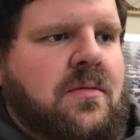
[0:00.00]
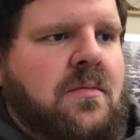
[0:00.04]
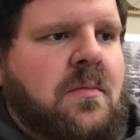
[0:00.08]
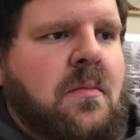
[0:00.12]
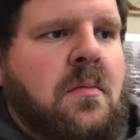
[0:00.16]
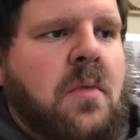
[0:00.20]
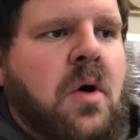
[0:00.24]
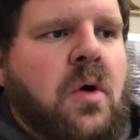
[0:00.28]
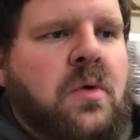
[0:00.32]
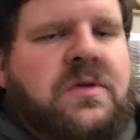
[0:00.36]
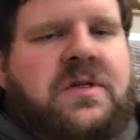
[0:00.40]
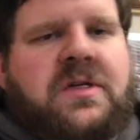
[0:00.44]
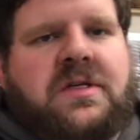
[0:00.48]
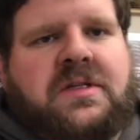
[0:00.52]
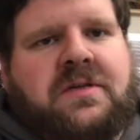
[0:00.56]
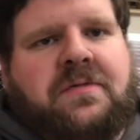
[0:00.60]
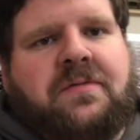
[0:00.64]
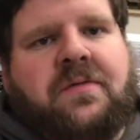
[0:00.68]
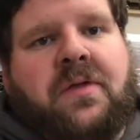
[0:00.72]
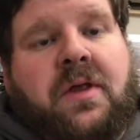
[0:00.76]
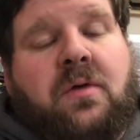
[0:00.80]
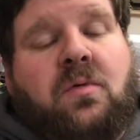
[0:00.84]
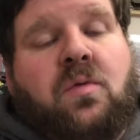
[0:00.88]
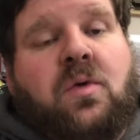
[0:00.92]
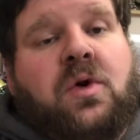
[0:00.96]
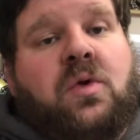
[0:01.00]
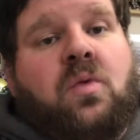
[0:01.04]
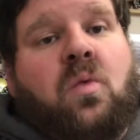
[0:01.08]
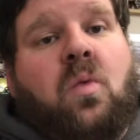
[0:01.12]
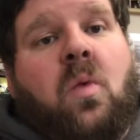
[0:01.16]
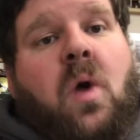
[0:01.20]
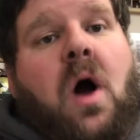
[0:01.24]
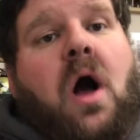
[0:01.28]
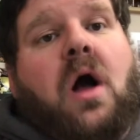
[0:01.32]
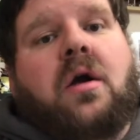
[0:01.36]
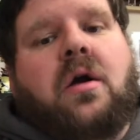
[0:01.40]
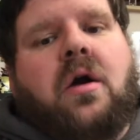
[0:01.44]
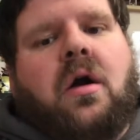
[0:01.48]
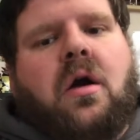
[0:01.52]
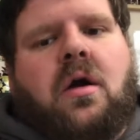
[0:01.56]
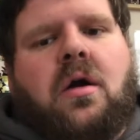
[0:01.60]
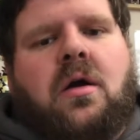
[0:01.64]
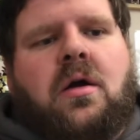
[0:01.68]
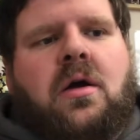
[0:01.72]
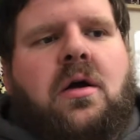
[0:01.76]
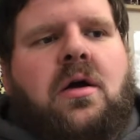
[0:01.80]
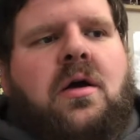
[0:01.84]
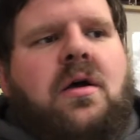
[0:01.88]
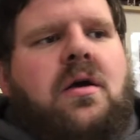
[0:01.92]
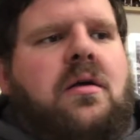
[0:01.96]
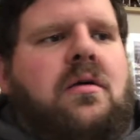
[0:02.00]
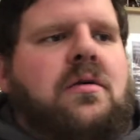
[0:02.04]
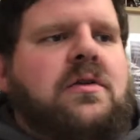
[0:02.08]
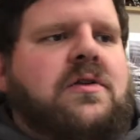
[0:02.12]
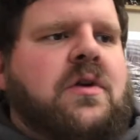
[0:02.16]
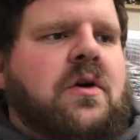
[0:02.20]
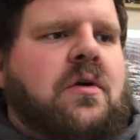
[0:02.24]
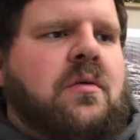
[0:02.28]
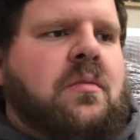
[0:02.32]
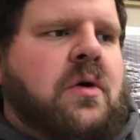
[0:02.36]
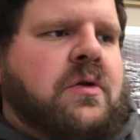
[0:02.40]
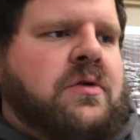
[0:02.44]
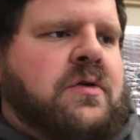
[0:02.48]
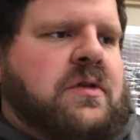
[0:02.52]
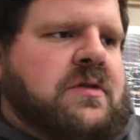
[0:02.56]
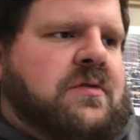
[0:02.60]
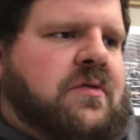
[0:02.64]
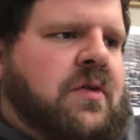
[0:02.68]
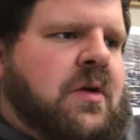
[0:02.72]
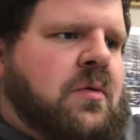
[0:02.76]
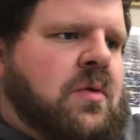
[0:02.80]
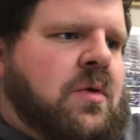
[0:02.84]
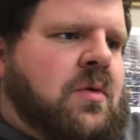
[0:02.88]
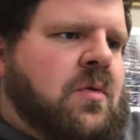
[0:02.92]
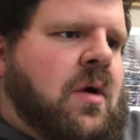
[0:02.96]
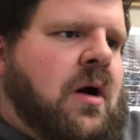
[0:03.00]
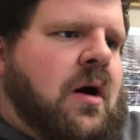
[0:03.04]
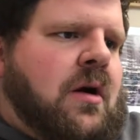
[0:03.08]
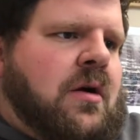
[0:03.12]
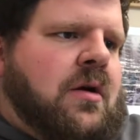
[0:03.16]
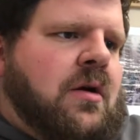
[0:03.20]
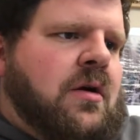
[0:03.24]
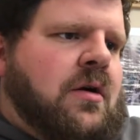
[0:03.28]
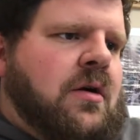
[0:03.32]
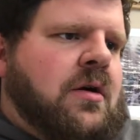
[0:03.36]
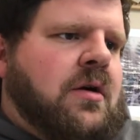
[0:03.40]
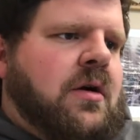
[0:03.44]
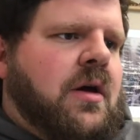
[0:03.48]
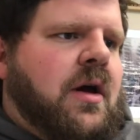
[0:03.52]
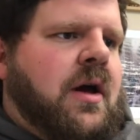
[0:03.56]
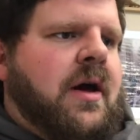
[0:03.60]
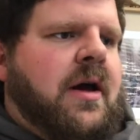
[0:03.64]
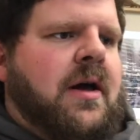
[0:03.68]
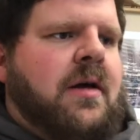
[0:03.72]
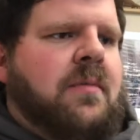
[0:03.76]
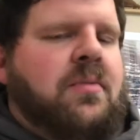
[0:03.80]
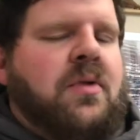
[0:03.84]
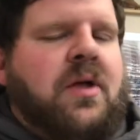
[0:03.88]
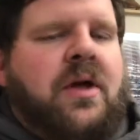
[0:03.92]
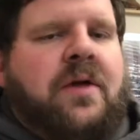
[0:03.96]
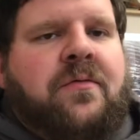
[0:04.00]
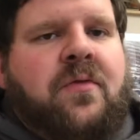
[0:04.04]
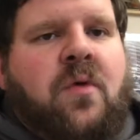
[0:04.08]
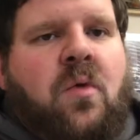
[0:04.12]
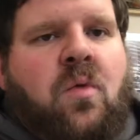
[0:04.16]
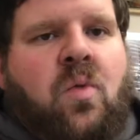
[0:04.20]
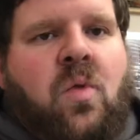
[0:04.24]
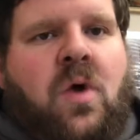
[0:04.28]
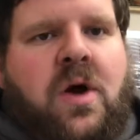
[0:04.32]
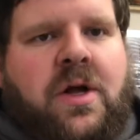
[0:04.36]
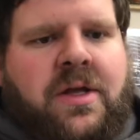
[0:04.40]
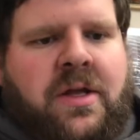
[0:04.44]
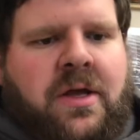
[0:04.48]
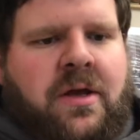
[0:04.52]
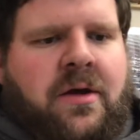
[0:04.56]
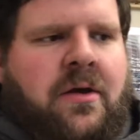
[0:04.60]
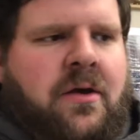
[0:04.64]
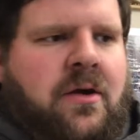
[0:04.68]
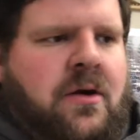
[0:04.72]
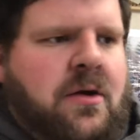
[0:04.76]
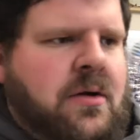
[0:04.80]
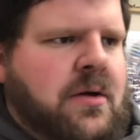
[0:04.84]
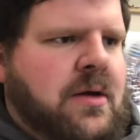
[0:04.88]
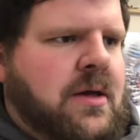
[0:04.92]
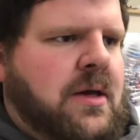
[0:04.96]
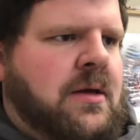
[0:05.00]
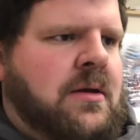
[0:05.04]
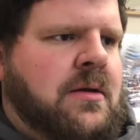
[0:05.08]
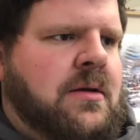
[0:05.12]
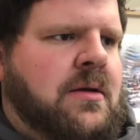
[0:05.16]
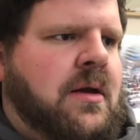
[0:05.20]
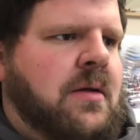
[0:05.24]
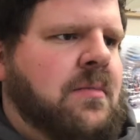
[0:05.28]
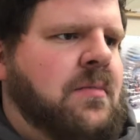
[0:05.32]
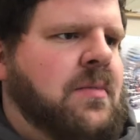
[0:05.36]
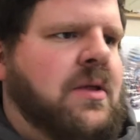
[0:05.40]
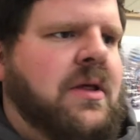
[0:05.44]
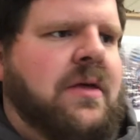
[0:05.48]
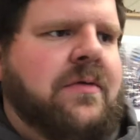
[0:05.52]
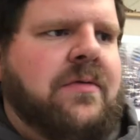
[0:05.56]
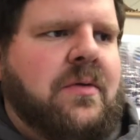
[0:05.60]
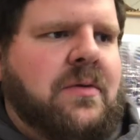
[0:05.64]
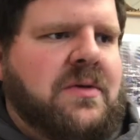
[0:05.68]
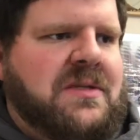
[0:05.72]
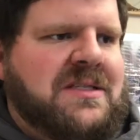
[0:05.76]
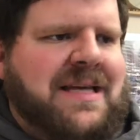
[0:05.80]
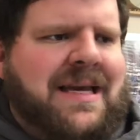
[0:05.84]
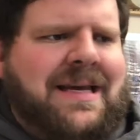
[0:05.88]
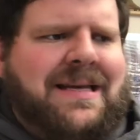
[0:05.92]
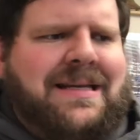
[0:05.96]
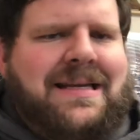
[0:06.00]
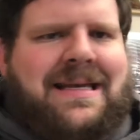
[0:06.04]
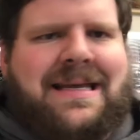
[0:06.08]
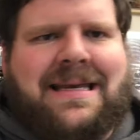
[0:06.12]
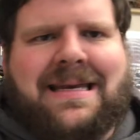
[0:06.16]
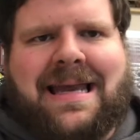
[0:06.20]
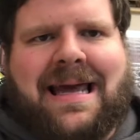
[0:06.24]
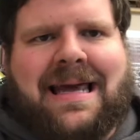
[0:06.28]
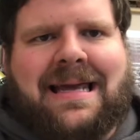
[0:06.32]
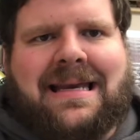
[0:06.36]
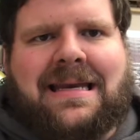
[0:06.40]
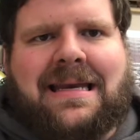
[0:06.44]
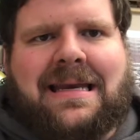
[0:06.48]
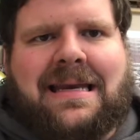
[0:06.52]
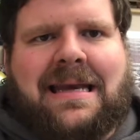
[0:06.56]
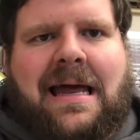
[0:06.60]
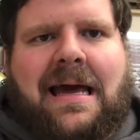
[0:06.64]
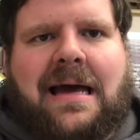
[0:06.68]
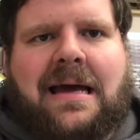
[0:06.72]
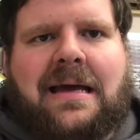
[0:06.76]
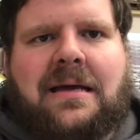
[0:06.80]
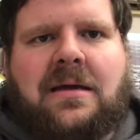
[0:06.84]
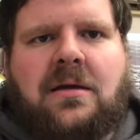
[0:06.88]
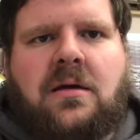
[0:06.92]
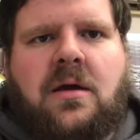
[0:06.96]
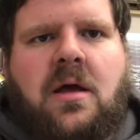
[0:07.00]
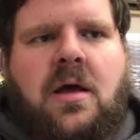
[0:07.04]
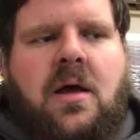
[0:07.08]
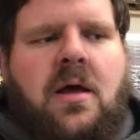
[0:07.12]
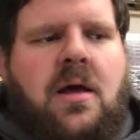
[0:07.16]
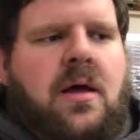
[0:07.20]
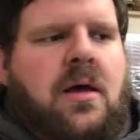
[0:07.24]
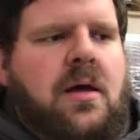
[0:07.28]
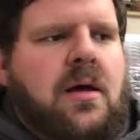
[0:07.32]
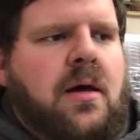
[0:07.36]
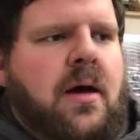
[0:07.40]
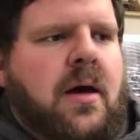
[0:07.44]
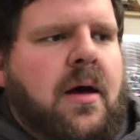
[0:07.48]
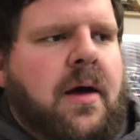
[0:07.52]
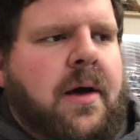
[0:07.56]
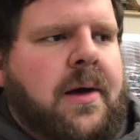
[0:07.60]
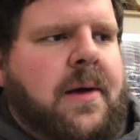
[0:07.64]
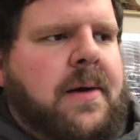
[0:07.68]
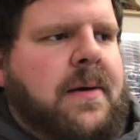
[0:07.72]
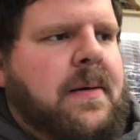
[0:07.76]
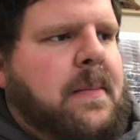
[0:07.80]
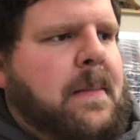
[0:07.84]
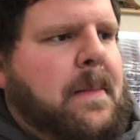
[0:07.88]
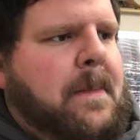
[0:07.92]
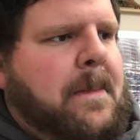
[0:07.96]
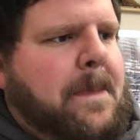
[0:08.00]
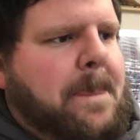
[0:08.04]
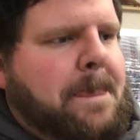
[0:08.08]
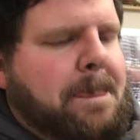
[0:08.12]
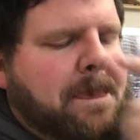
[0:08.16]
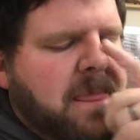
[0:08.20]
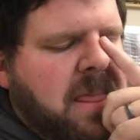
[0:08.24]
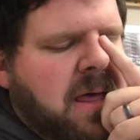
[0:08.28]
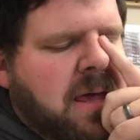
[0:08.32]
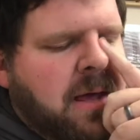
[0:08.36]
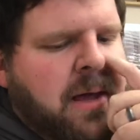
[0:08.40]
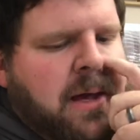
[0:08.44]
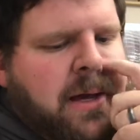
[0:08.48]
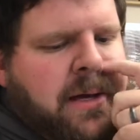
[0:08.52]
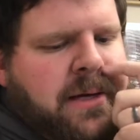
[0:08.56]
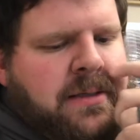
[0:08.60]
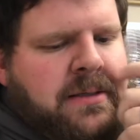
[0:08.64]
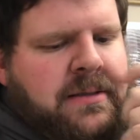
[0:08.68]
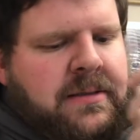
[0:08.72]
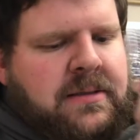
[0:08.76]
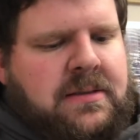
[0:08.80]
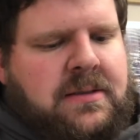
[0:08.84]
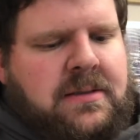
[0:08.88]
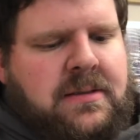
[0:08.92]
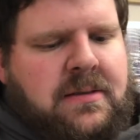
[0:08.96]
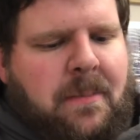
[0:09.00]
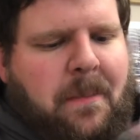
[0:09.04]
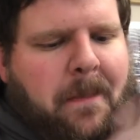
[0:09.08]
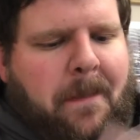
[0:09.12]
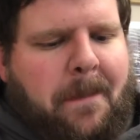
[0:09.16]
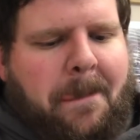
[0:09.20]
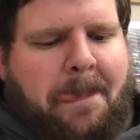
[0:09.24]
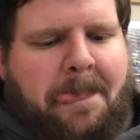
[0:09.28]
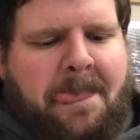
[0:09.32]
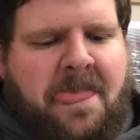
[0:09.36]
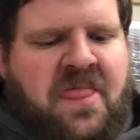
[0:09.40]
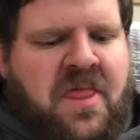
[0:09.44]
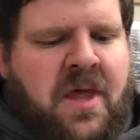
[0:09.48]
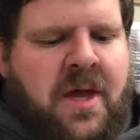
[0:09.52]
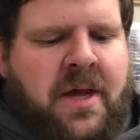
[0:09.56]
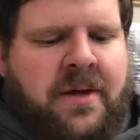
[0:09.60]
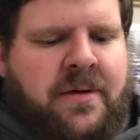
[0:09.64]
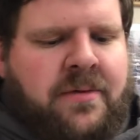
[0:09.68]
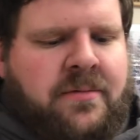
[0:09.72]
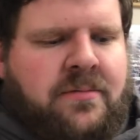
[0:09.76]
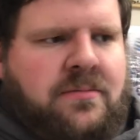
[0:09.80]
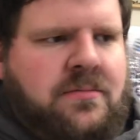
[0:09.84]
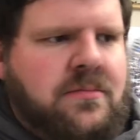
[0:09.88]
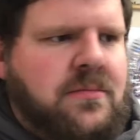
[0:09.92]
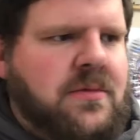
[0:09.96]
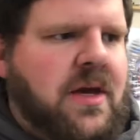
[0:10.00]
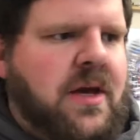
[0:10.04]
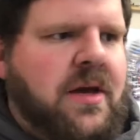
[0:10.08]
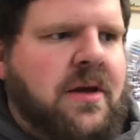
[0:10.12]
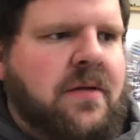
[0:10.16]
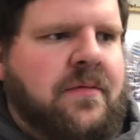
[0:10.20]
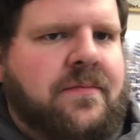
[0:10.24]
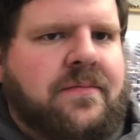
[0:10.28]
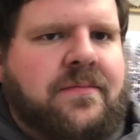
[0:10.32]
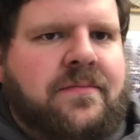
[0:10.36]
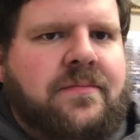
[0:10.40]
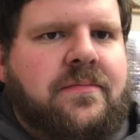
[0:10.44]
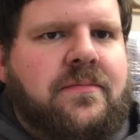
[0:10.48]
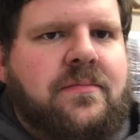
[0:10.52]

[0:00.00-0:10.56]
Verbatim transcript: Moses Fleetwood Walker. So Moses Fleetwood Walker uh, played for one year in, I believe it was 1899, um, and then kind of